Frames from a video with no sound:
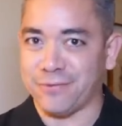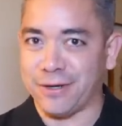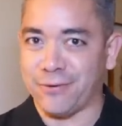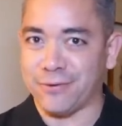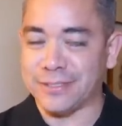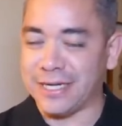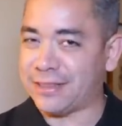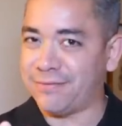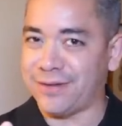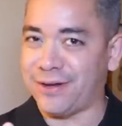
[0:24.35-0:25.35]
to record to
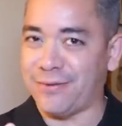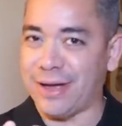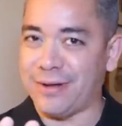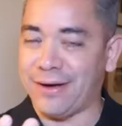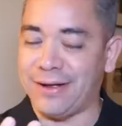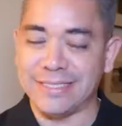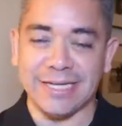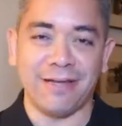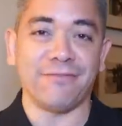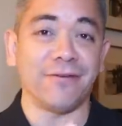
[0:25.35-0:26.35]
get the video out on
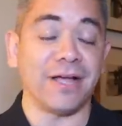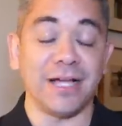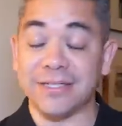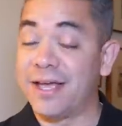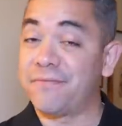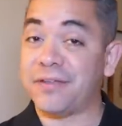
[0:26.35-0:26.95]
time for you guys.